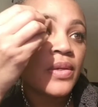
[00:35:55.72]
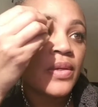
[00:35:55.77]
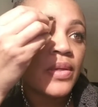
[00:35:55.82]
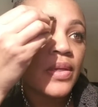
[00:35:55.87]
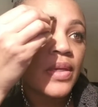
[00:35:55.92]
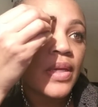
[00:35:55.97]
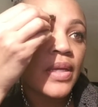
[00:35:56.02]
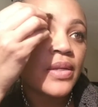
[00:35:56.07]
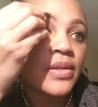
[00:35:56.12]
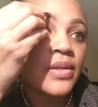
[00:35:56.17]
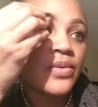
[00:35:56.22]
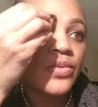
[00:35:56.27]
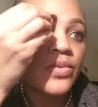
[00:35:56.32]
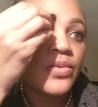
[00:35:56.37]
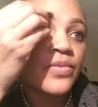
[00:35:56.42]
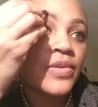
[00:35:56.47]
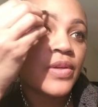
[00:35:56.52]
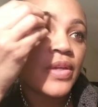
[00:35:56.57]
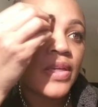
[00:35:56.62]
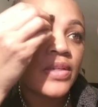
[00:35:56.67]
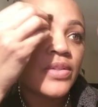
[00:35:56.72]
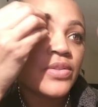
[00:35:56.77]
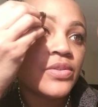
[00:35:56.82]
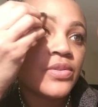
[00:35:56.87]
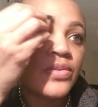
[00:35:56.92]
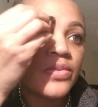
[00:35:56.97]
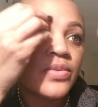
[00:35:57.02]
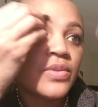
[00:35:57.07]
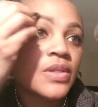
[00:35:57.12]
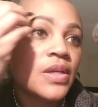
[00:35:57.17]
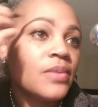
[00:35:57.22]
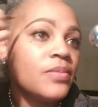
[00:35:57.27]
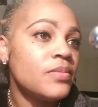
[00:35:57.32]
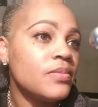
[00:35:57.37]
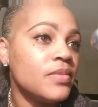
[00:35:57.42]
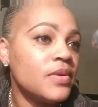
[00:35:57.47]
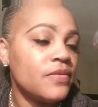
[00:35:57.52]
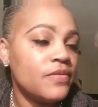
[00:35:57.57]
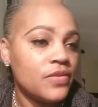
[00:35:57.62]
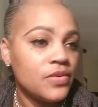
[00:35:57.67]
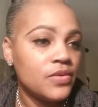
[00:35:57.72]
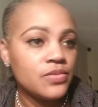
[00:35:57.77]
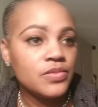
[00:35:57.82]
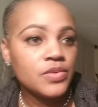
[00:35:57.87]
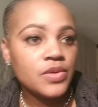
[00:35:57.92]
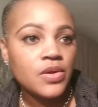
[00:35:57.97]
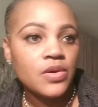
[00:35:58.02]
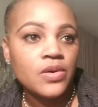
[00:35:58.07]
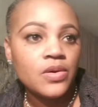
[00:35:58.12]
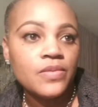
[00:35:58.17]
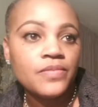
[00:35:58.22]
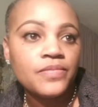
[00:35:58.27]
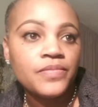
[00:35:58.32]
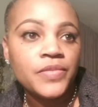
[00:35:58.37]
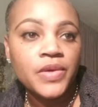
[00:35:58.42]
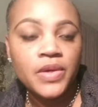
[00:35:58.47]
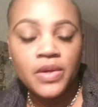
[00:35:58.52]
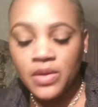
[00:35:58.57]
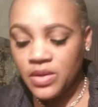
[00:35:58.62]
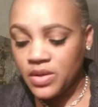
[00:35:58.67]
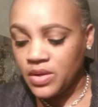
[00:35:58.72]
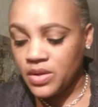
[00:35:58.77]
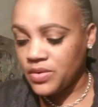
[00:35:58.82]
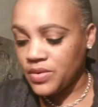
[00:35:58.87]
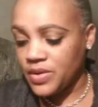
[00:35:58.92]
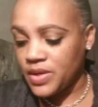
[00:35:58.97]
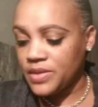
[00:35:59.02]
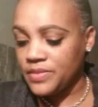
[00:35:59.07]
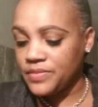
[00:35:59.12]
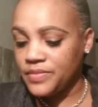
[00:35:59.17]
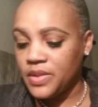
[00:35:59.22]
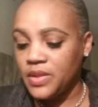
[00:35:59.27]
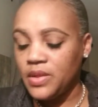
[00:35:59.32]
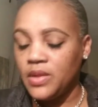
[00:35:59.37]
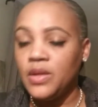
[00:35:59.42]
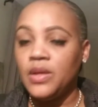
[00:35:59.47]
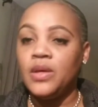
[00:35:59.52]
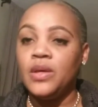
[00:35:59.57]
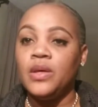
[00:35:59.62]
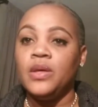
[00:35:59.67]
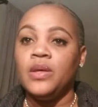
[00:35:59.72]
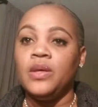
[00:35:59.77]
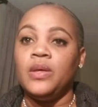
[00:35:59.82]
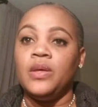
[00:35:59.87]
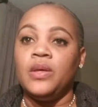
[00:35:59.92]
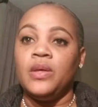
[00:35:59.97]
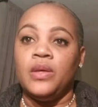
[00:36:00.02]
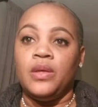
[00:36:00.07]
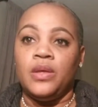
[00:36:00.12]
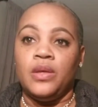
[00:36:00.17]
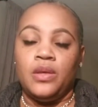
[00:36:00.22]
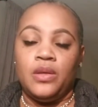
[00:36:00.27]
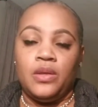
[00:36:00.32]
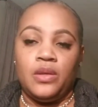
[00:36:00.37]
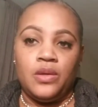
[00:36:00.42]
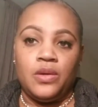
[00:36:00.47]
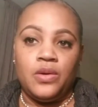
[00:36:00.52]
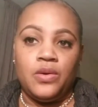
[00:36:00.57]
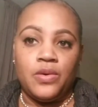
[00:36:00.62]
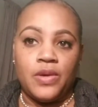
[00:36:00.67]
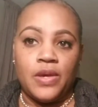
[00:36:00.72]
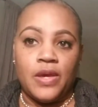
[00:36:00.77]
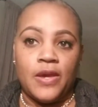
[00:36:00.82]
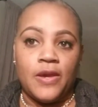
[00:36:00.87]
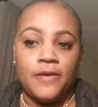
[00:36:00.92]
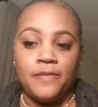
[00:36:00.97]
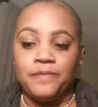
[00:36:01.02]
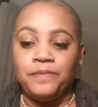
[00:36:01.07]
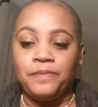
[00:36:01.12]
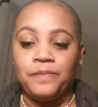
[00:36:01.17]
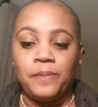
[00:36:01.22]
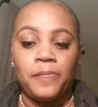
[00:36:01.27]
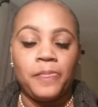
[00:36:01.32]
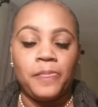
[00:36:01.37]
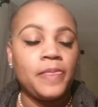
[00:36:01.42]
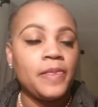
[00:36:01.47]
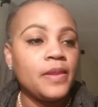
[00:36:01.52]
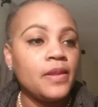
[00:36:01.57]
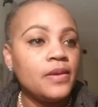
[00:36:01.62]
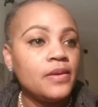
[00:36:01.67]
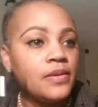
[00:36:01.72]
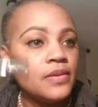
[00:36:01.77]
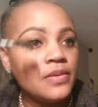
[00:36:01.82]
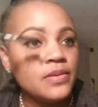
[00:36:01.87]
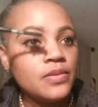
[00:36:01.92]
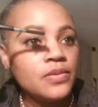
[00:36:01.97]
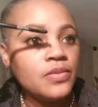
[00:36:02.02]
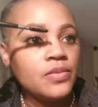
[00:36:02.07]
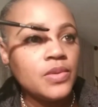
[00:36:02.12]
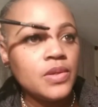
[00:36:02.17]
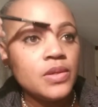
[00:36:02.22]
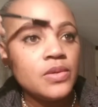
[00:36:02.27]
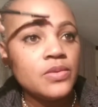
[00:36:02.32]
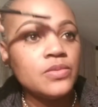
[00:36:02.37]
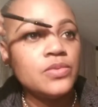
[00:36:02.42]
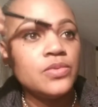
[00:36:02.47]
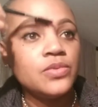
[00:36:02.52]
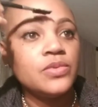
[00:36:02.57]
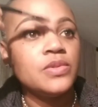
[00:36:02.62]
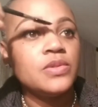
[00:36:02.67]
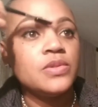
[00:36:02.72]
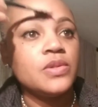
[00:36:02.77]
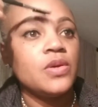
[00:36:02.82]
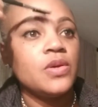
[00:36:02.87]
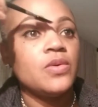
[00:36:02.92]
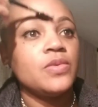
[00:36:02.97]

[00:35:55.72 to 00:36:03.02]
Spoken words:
Got a notification on the top of my phone, y'all. All right. Okay. We ain't gonna do this all